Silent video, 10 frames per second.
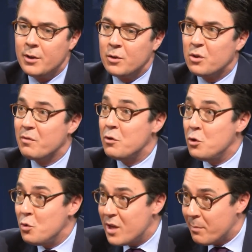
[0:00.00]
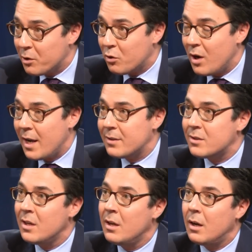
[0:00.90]
you know, sort of new
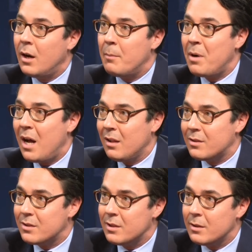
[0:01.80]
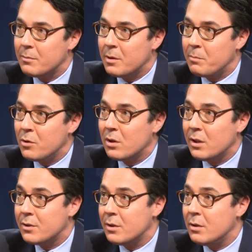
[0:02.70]
Democrat policy that Bill
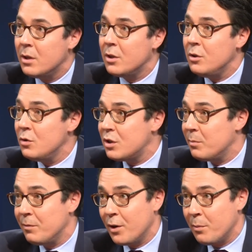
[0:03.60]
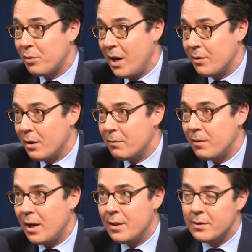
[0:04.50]
Clinton used to be very proud
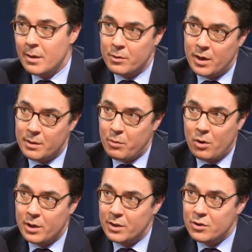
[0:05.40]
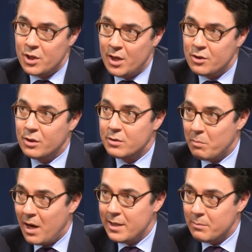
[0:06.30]
of, and the Democratic Party has changed
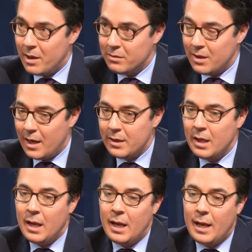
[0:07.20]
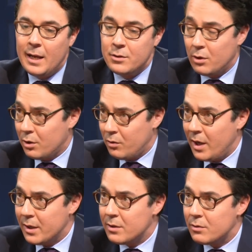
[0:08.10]
its mind about that. And to her
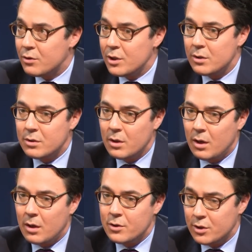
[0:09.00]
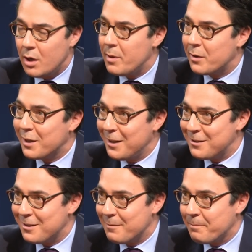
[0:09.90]
credit, she's come out
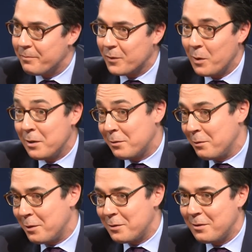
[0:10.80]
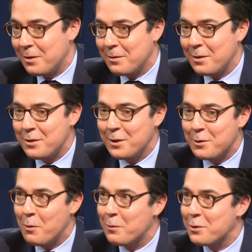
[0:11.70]
against it, right? So there she
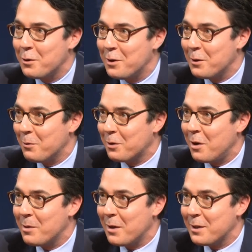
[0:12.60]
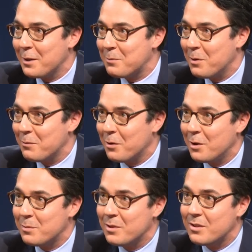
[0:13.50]
is, overturning or coming out against one of her
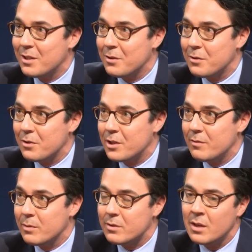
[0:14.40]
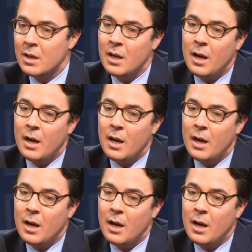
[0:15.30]
husband's signature achievements.